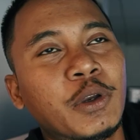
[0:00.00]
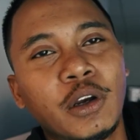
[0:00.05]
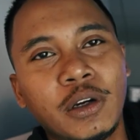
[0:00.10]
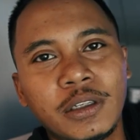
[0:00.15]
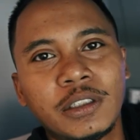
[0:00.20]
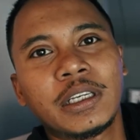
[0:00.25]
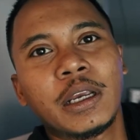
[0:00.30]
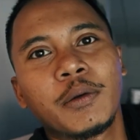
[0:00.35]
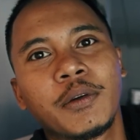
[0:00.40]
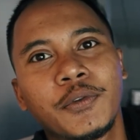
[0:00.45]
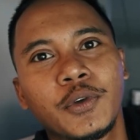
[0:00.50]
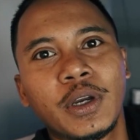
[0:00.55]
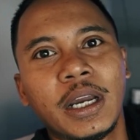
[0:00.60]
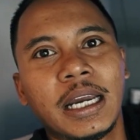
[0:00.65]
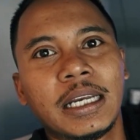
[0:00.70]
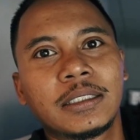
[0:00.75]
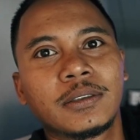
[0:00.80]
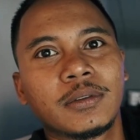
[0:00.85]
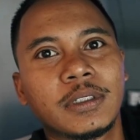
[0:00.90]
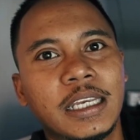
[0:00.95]
We're going to share with you
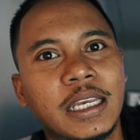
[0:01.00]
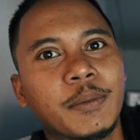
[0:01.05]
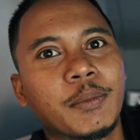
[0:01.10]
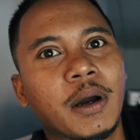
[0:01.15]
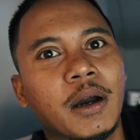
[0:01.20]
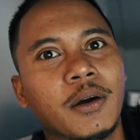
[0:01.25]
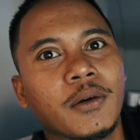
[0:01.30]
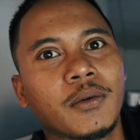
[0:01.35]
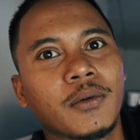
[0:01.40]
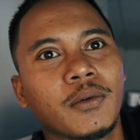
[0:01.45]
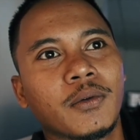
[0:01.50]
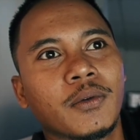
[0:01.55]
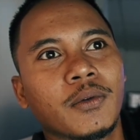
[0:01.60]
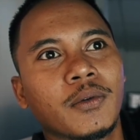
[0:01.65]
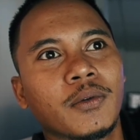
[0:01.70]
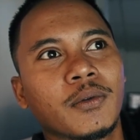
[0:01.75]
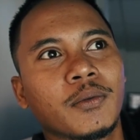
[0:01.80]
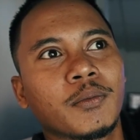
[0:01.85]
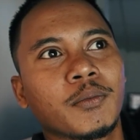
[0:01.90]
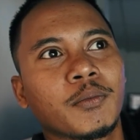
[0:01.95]
guys today about,
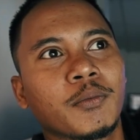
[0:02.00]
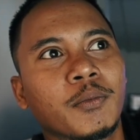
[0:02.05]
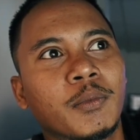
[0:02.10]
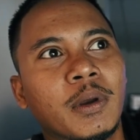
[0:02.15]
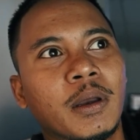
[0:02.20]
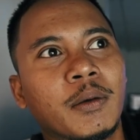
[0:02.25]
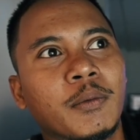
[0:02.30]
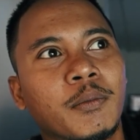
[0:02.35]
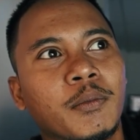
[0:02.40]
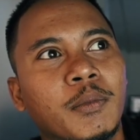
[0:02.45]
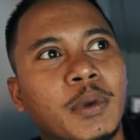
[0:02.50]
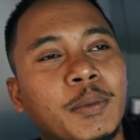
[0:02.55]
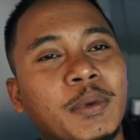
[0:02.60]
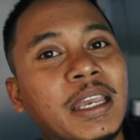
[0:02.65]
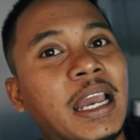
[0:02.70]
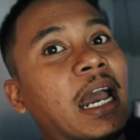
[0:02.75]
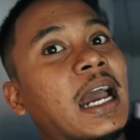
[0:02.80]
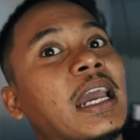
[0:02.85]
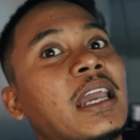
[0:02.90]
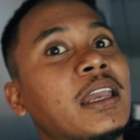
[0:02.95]

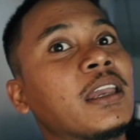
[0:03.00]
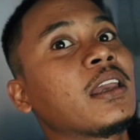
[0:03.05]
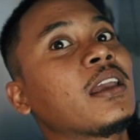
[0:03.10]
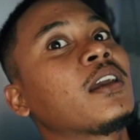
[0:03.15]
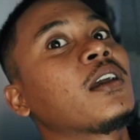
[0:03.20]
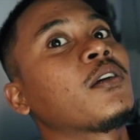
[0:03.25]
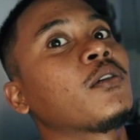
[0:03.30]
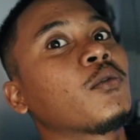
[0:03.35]
maybe I